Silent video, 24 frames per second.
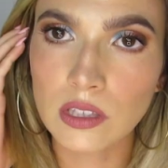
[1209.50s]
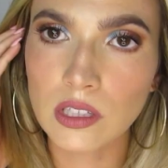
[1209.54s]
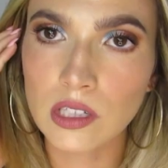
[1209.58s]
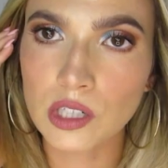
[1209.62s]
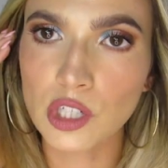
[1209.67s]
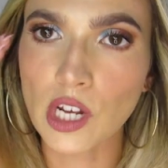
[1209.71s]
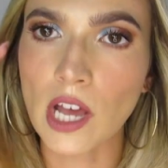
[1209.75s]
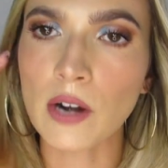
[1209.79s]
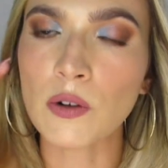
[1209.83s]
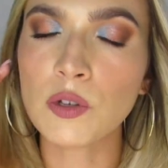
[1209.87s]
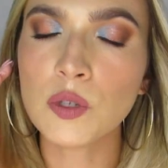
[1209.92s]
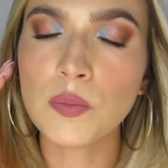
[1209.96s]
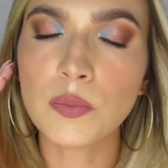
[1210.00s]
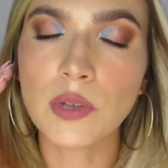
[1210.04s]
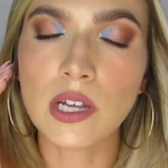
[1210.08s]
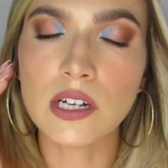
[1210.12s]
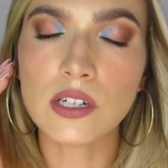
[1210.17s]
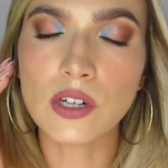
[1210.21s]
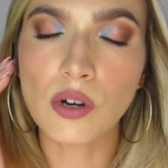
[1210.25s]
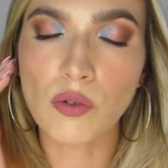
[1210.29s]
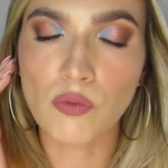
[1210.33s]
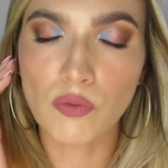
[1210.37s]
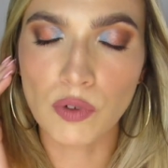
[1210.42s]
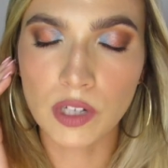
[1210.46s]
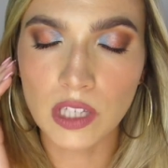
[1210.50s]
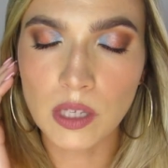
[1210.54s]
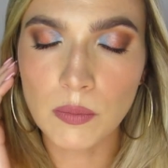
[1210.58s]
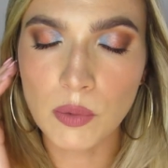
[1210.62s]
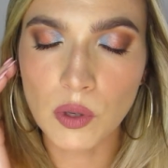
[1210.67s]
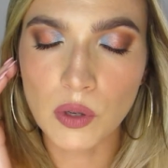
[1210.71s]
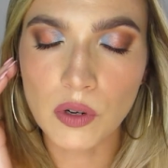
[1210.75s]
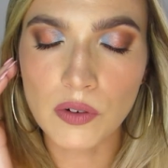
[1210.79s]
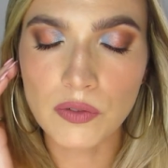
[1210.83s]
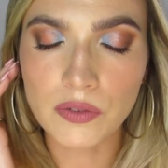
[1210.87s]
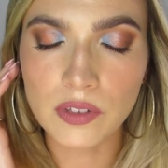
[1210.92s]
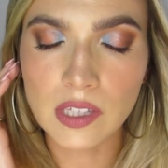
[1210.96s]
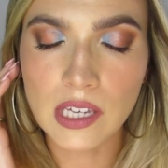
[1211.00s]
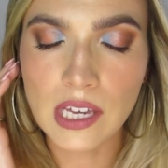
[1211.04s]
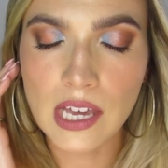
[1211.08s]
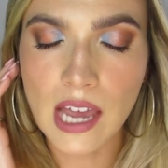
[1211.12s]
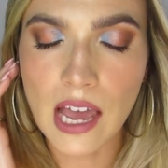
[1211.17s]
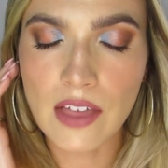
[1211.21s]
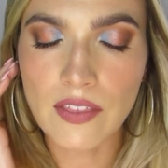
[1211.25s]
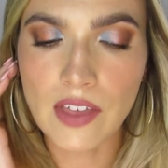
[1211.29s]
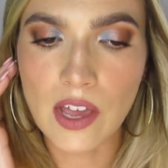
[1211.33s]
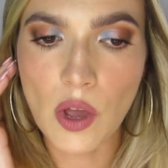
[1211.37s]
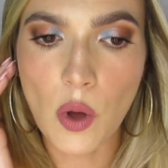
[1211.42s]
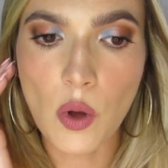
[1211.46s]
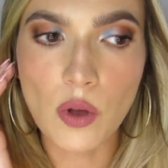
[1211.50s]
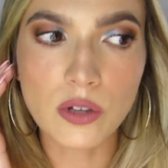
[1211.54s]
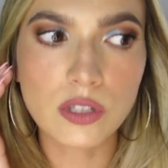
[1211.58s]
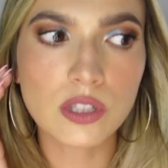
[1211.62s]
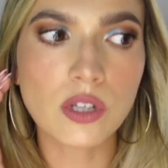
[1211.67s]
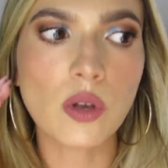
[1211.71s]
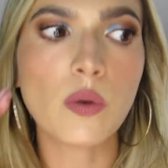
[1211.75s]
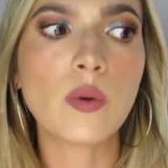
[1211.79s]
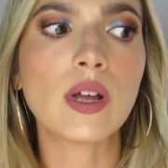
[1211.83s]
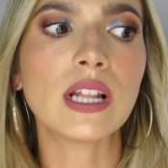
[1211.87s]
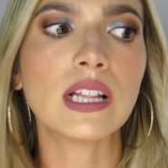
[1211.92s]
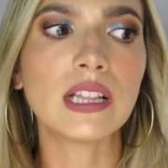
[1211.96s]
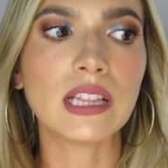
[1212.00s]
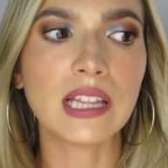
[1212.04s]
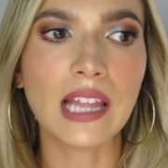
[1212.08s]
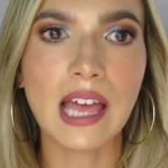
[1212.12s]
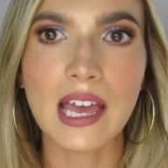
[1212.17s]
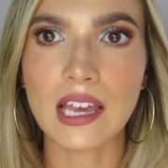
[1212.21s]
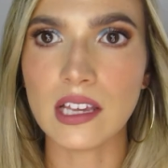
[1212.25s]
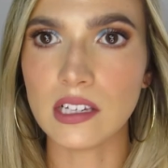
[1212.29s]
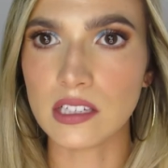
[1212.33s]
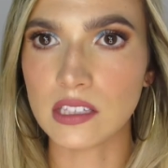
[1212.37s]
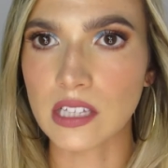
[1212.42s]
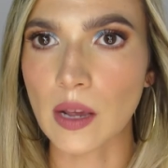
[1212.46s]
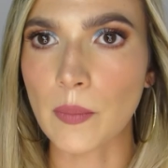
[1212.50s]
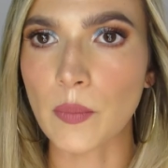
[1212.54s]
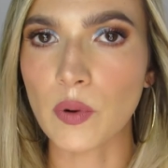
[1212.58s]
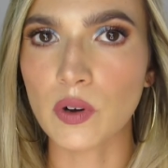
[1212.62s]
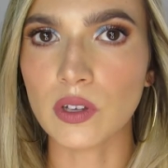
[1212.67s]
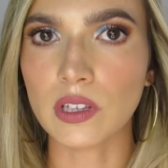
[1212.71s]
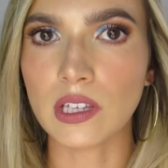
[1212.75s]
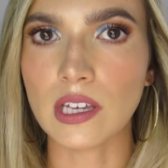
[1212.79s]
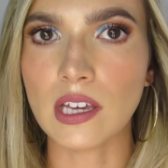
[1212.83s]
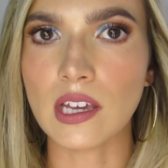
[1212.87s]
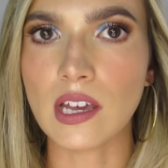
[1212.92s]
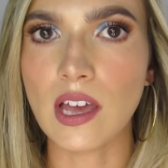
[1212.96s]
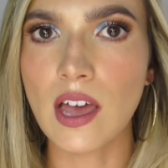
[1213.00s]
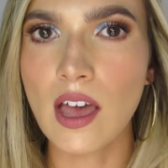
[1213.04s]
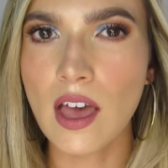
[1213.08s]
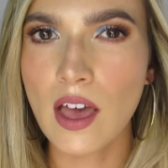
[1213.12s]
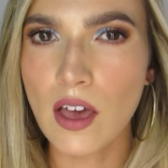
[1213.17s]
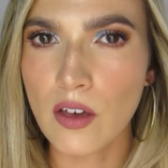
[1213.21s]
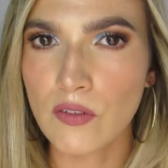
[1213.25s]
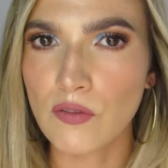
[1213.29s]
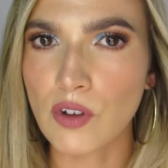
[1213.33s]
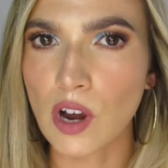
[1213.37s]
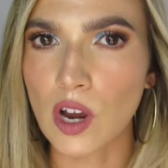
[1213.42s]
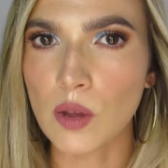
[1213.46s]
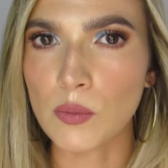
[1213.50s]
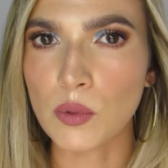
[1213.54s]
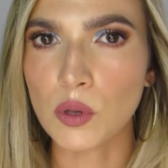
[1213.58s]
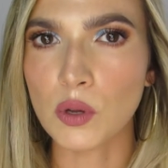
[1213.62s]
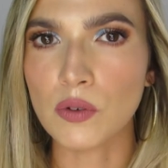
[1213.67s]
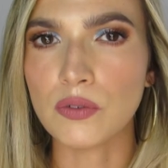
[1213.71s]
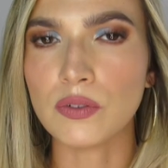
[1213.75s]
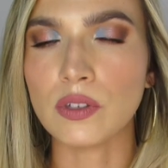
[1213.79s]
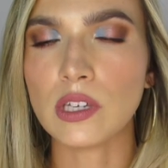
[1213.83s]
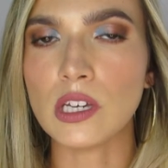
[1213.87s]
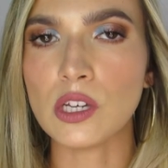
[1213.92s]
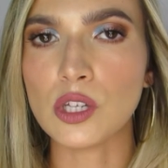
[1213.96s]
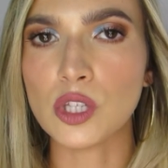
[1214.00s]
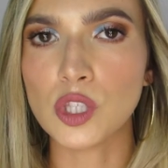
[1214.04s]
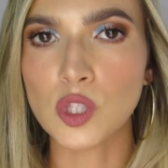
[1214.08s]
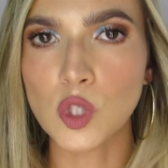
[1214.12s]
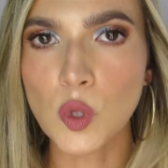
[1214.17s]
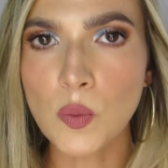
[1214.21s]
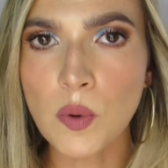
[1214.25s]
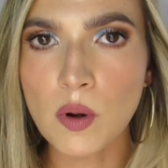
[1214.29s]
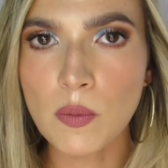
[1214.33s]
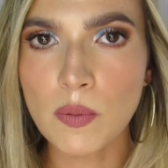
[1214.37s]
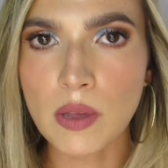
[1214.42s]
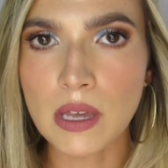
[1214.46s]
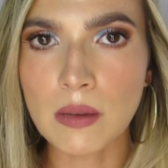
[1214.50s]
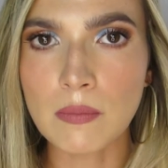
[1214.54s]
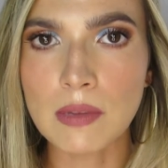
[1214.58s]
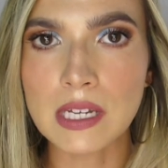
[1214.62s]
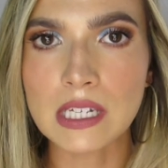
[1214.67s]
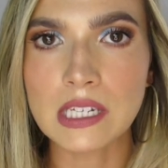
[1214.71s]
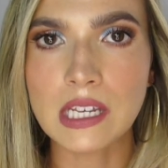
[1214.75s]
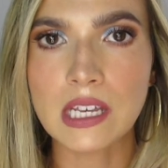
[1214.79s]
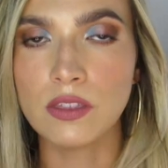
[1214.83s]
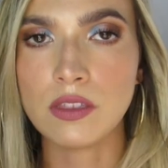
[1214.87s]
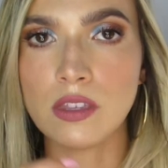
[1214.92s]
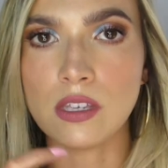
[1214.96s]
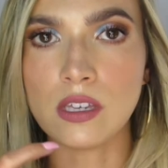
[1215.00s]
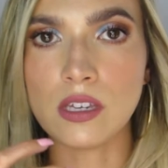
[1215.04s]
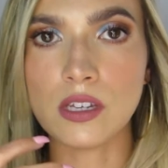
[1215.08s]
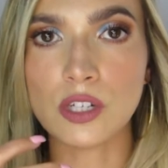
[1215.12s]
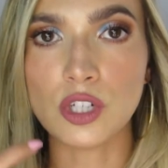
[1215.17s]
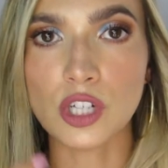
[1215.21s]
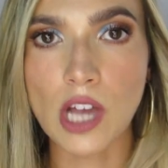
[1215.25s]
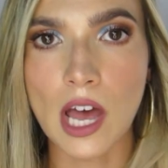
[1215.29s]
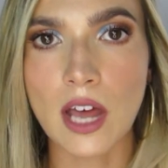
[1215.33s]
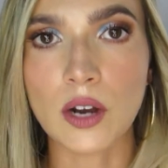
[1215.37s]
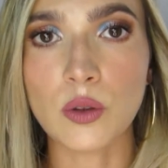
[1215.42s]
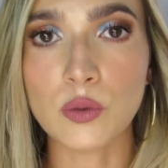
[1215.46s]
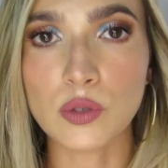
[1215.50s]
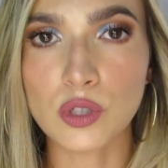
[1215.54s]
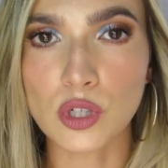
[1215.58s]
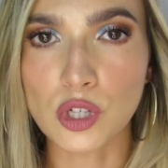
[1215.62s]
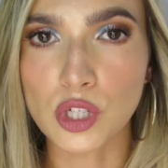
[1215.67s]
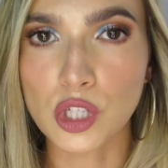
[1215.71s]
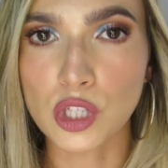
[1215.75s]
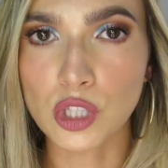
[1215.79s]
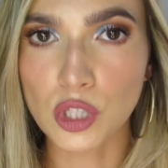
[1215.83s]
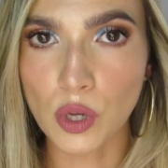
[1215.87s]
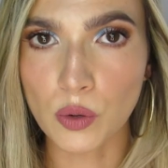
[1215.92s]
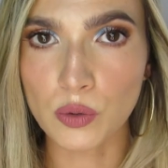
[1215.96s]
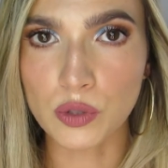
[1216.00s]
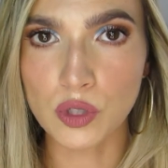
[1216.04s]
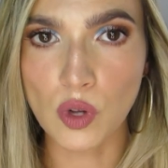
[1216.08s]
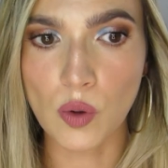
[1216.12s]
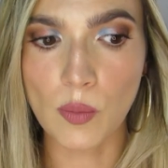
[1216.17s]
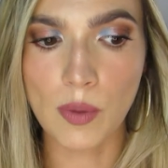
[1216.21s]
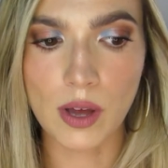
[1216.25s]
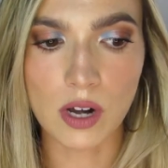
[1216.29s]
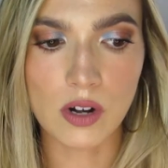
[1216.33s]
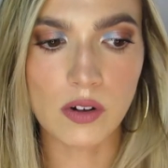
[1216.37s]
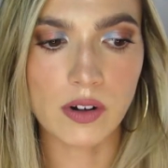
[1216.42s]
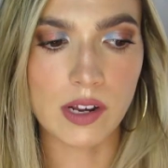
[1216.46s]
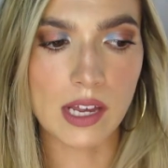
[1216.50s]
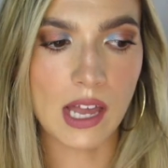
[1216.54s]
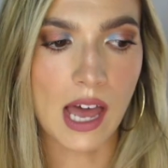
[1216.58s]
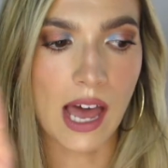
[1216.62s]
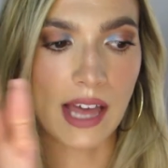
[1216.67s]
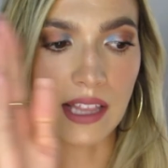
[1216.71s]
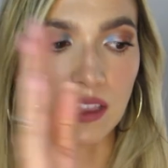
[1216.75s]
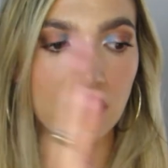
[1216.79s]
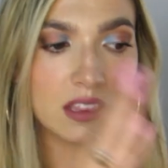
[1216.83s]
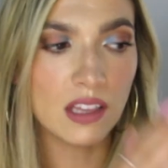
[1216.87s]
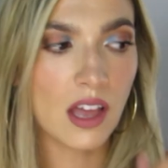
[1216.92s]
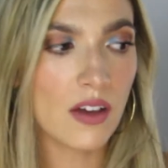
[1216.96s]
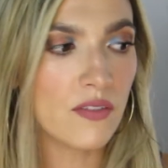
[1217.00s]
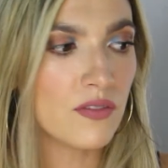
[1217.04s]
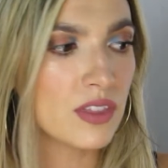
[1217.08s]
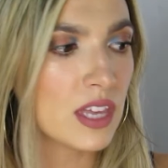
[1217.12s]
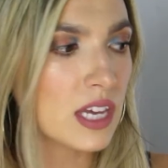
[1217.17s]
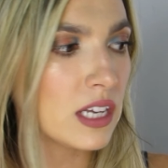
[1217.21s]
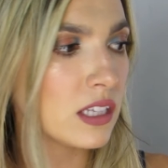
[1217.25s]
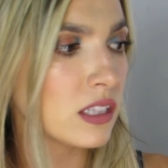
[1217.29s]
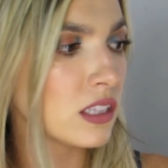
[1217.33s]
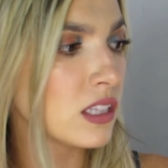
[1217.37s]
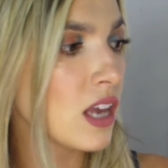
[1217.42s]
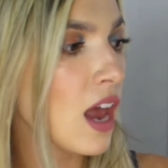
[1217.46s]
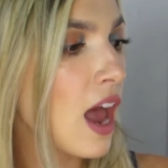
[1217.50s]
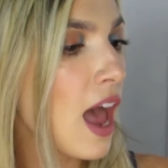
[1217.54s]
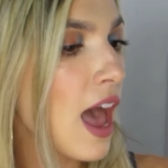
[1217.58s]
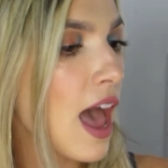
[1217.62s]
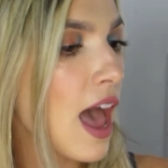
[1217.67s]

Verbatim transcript: the shadows blend really beautifully and they also lay separately very beautifully super pigmented the shadows are so so buttery i love this